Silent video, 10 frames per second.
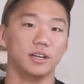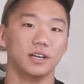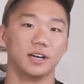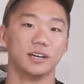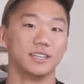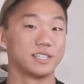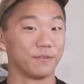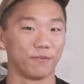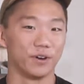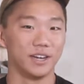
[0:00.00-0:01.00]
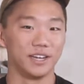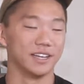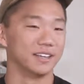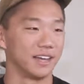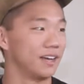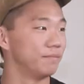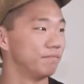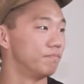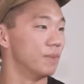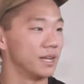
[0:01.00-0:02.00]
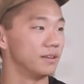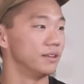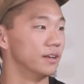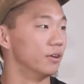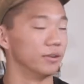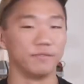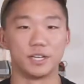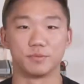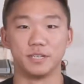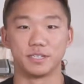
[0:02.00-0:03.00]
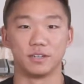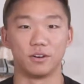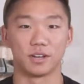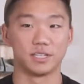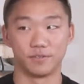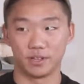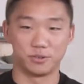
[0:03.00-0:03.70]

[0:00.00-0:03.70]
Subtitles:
isn't free, and I made investments in all kinds of other